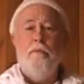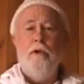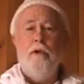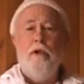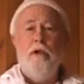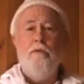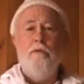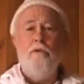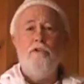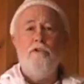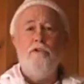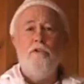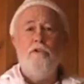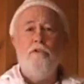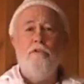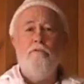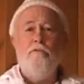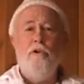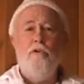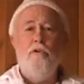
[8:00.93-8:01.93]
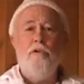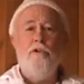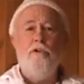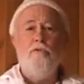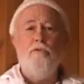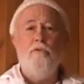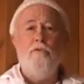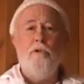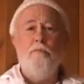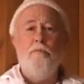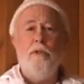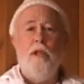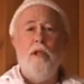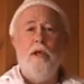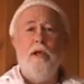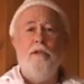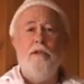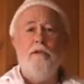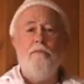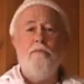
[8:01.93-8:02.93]
But I wish the devotees would
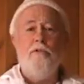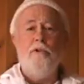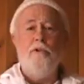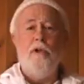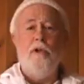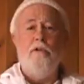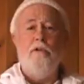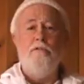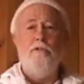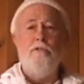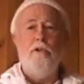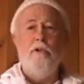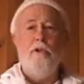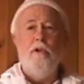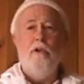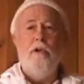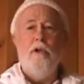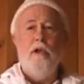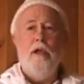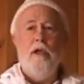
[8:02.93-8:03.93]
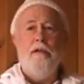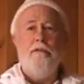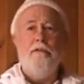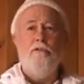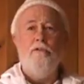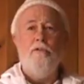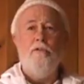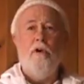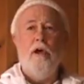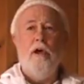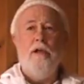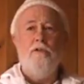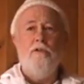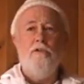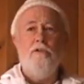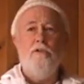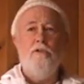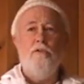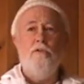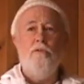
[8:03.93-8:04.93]
apply themselves and try
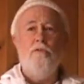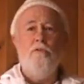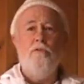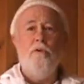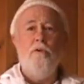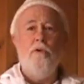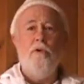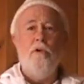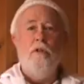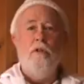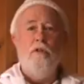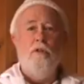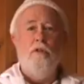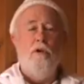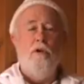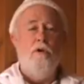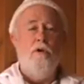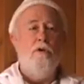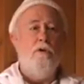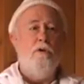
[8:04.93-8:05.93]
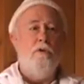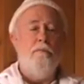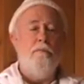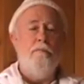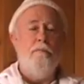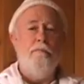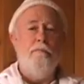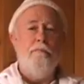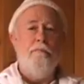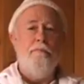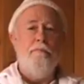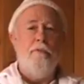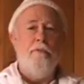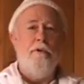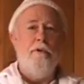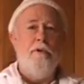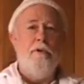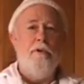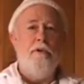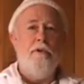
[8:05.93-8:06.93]
to learn
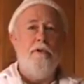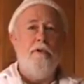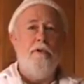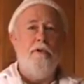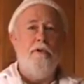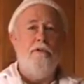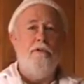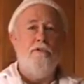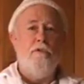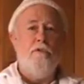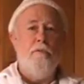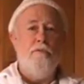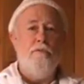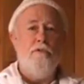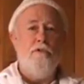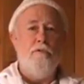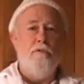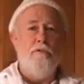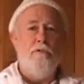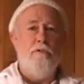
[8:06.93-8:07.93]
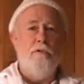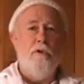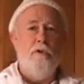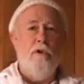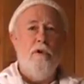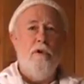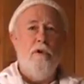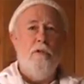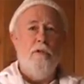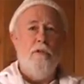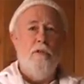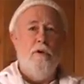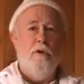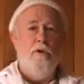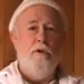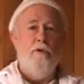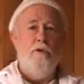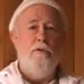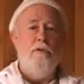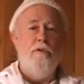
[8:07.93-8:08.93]
the scriptures,
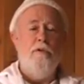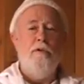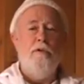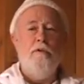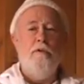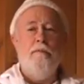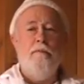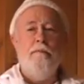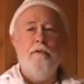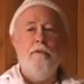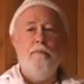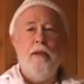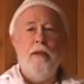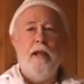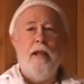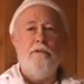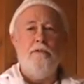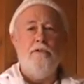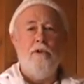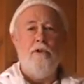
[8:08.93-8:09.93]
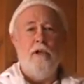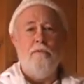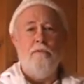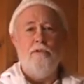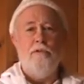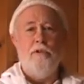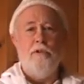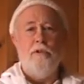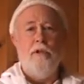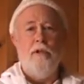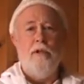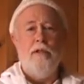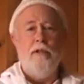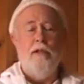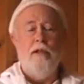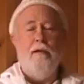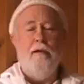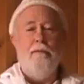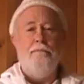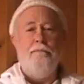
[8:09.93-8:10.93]
learn the pastimes and like
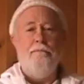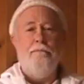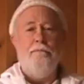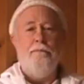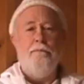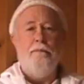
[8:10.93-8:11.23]
that.